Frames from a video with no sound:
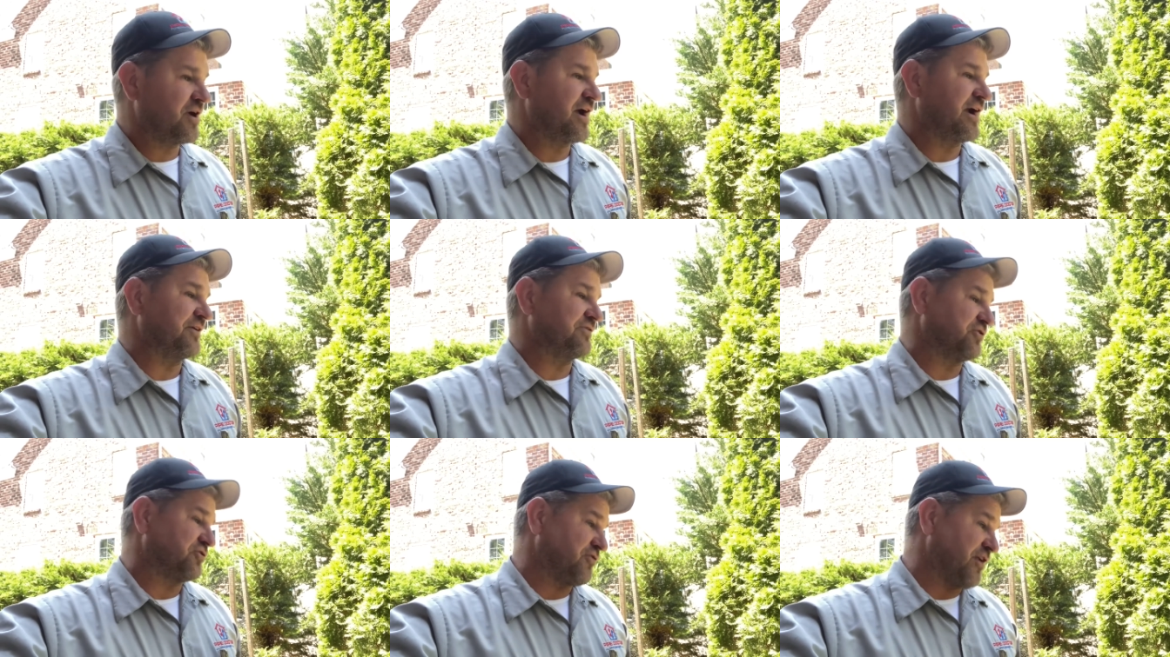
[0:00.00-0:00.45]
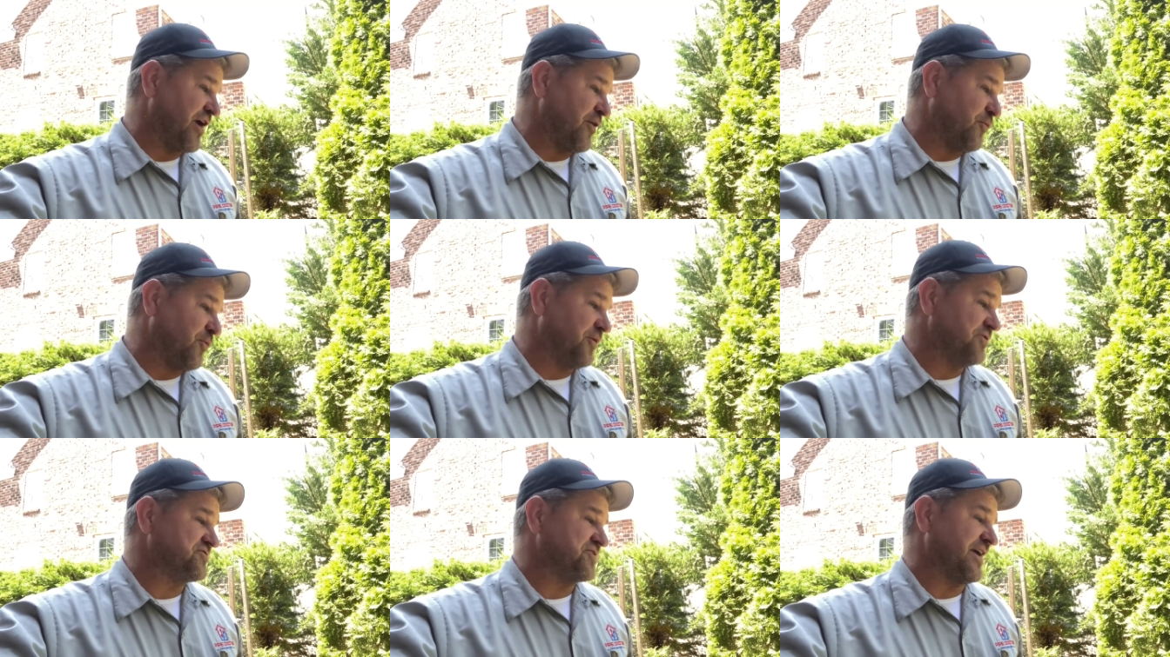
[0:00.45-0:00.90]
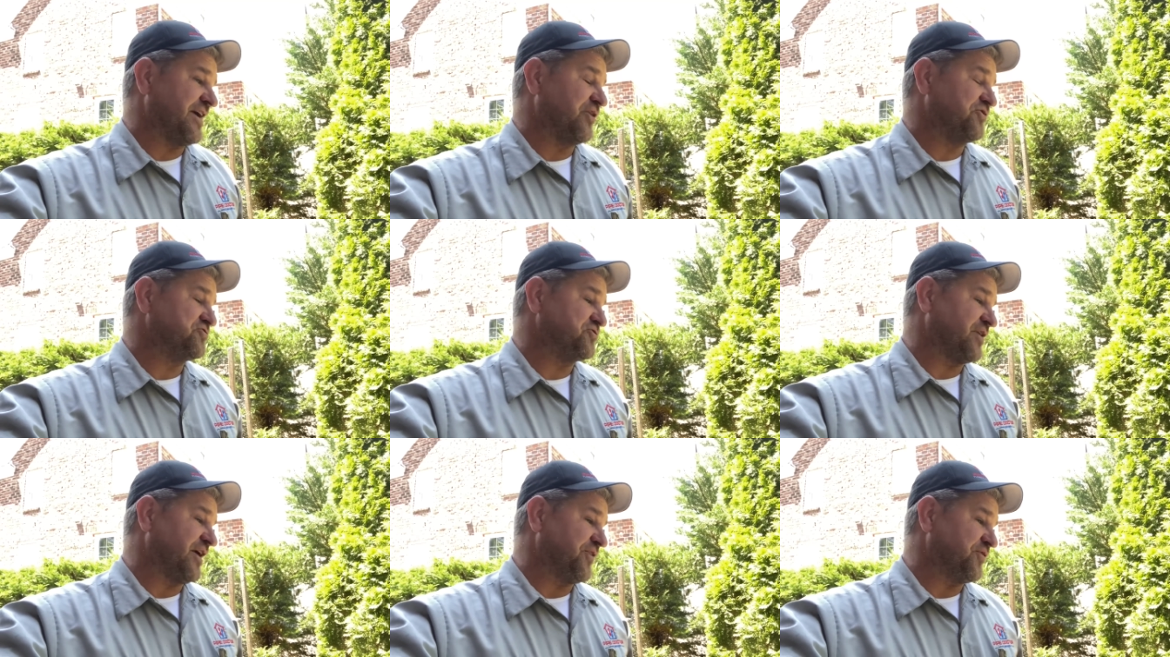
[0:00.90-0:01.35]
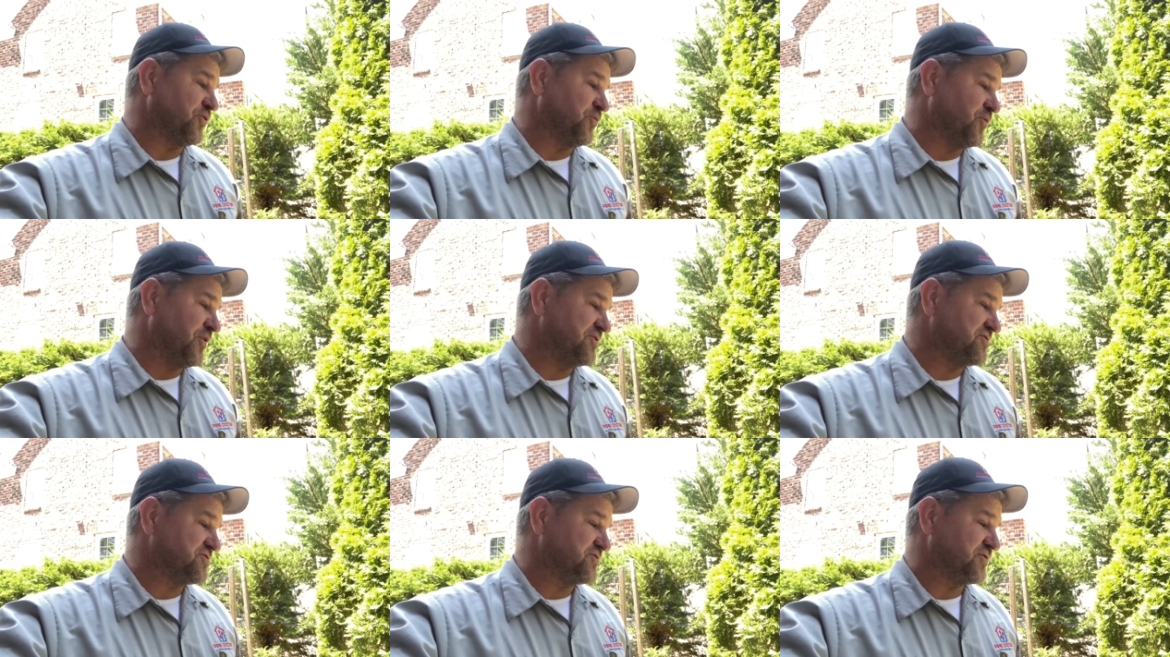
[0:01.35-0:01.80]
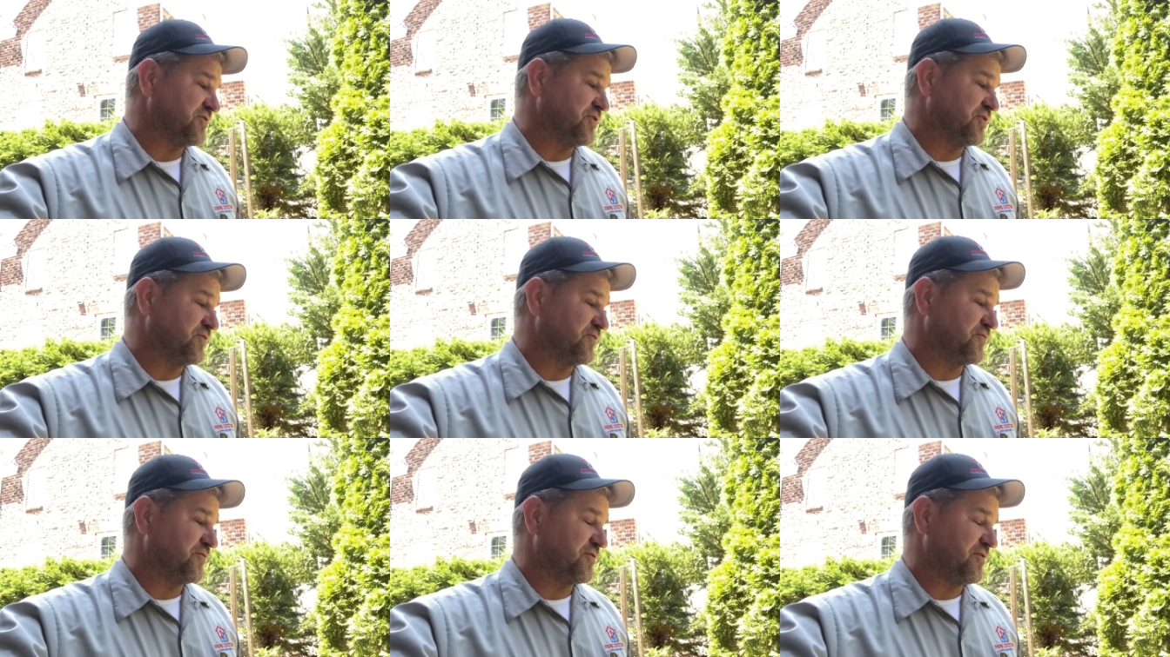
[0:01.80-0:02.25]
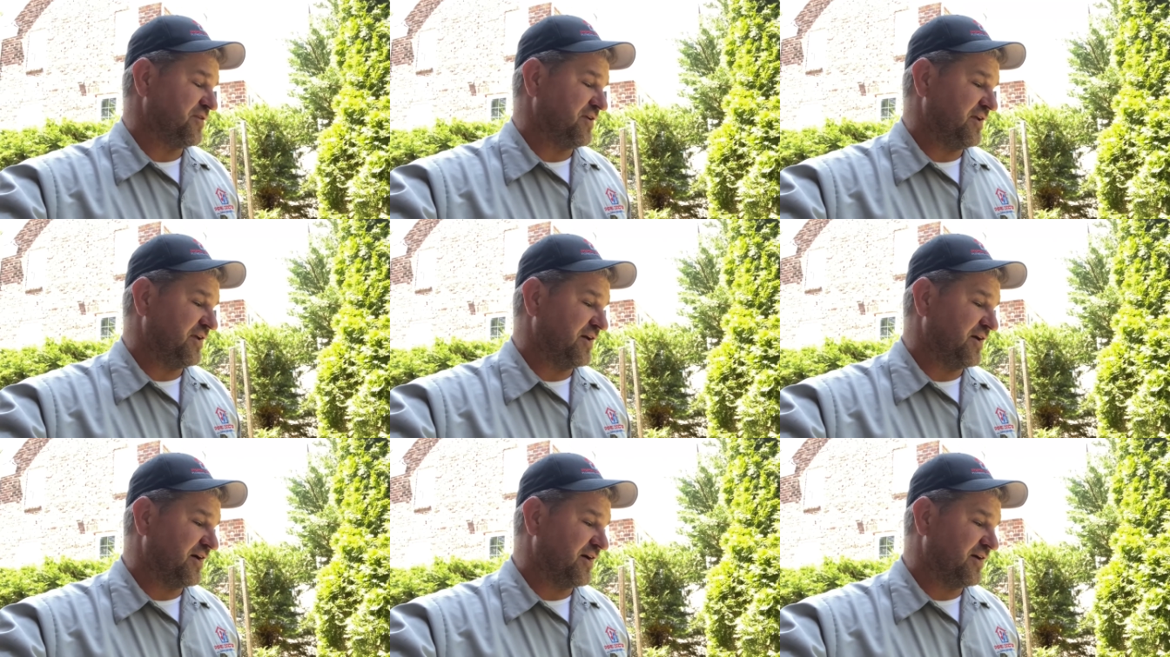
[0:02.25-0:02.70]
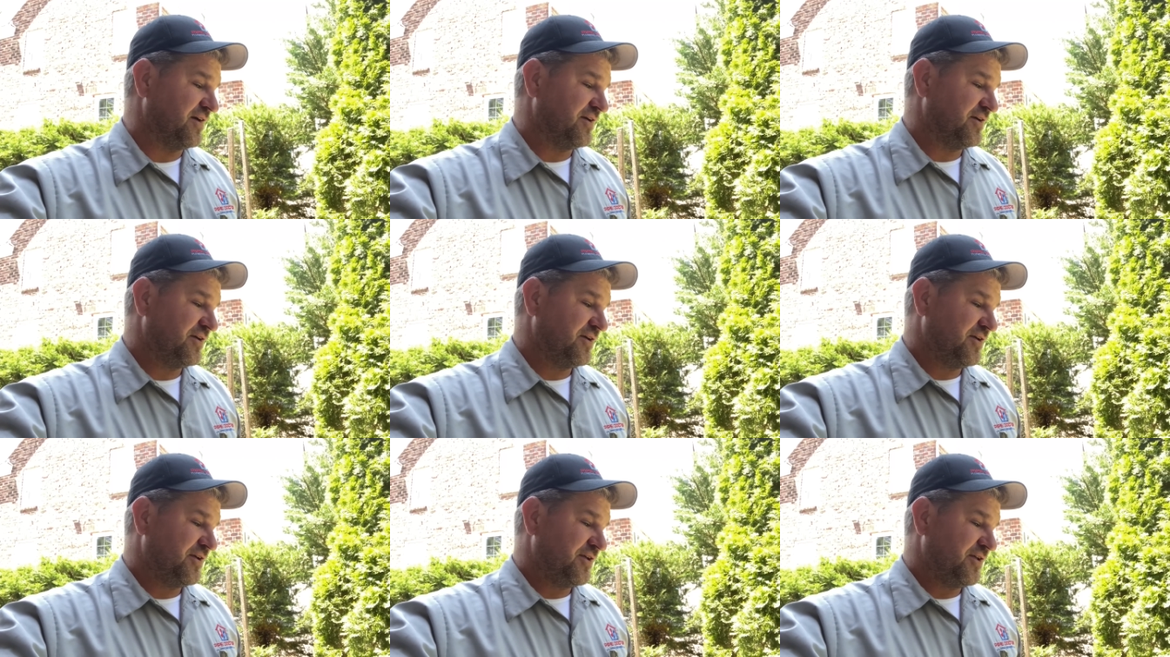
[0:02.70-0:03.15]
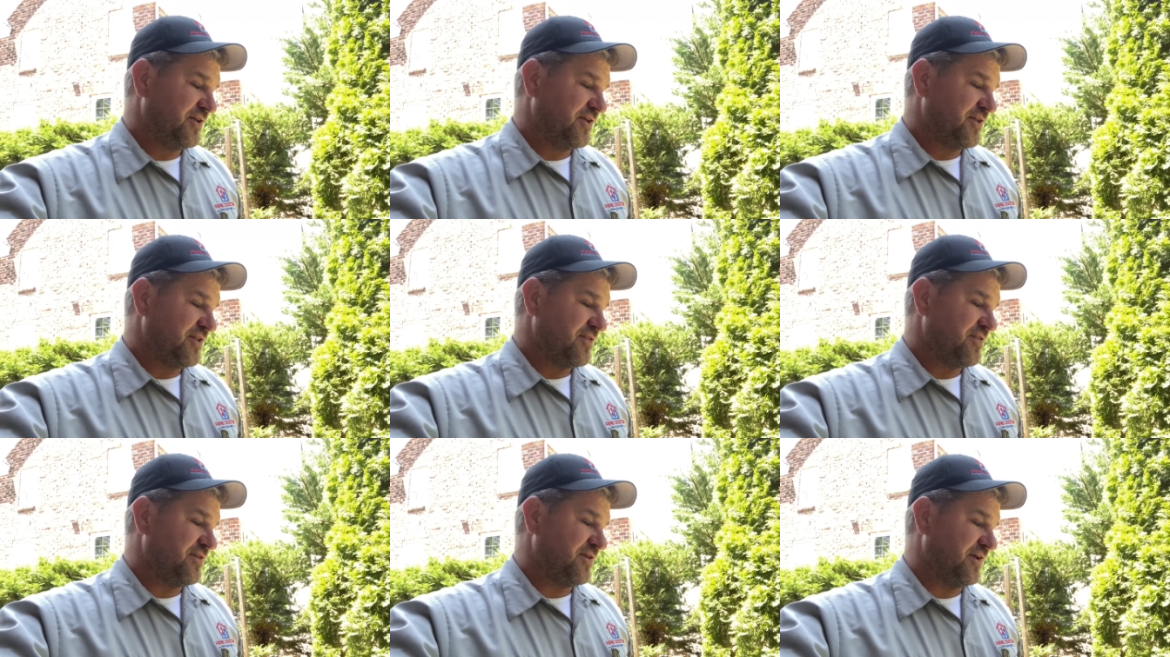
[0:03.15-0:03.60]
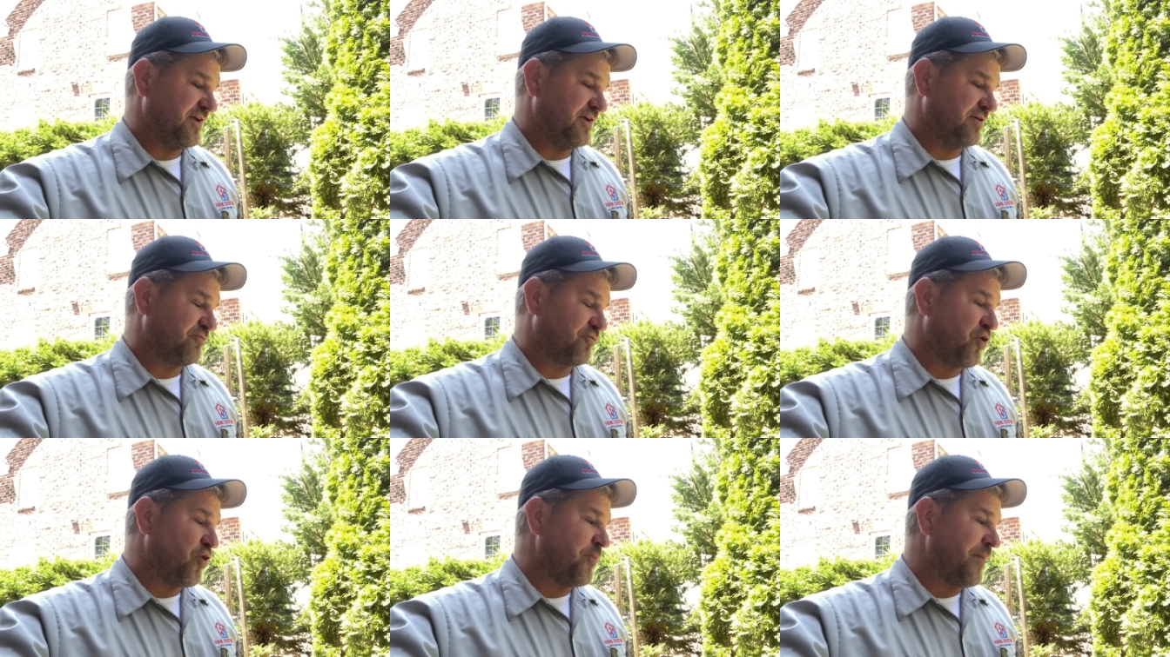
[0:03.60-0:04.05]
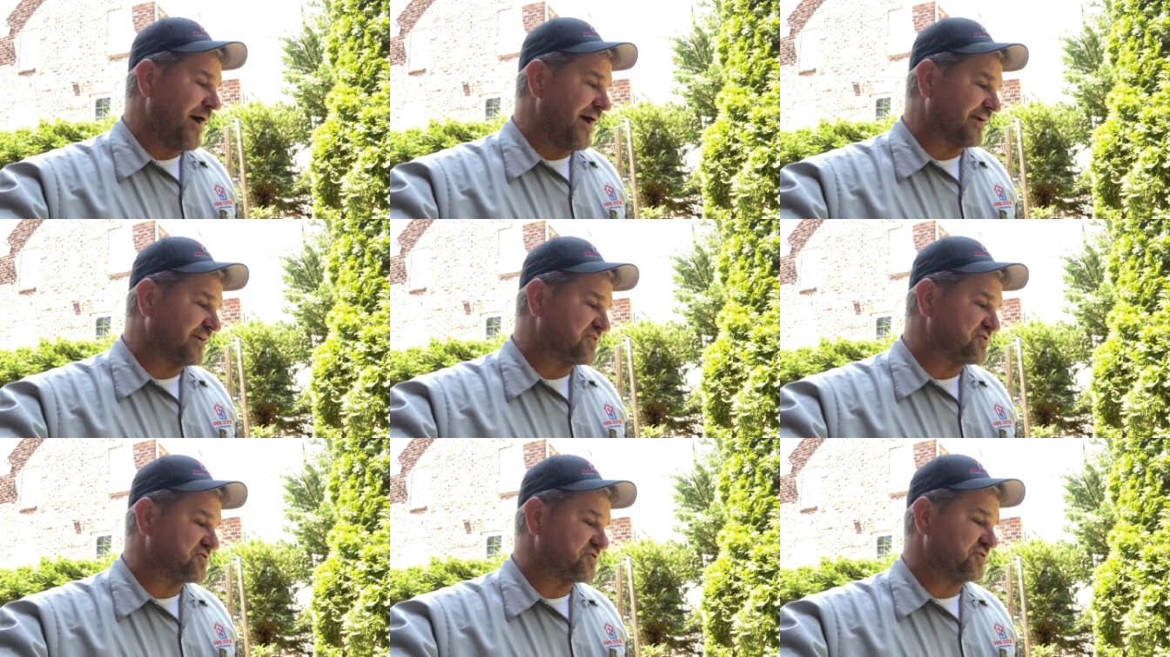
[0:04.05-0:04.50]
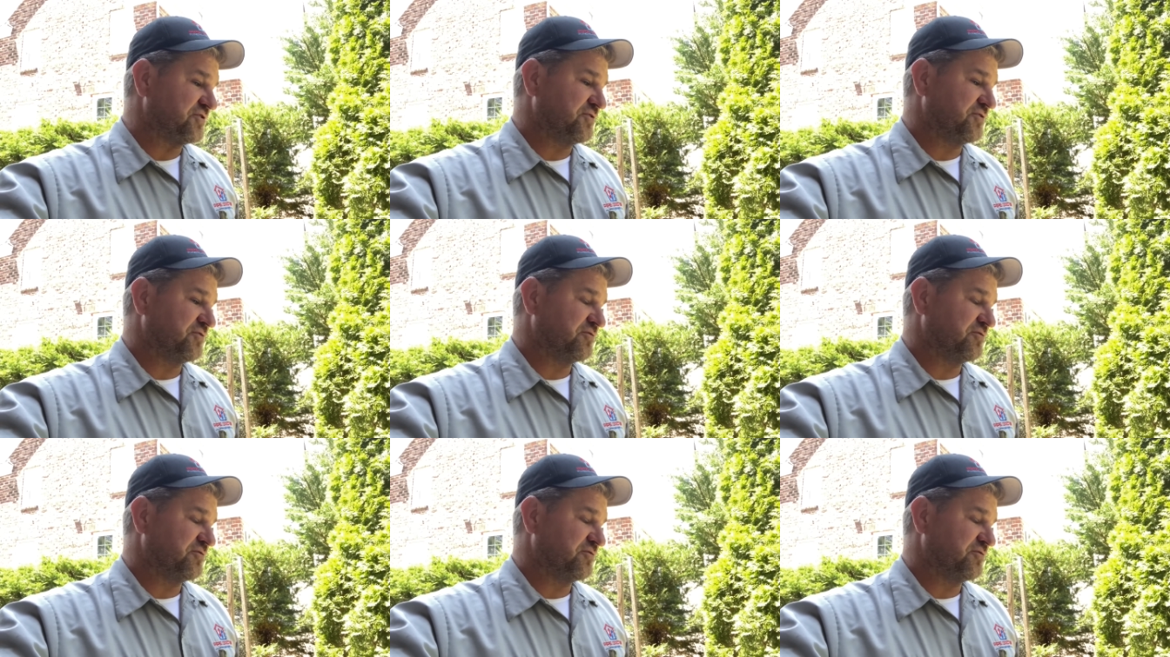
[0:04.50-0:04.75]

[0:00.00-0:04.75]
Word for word: I got the gray ones. I also got the ones, you know, for the uh, the uh, Romex.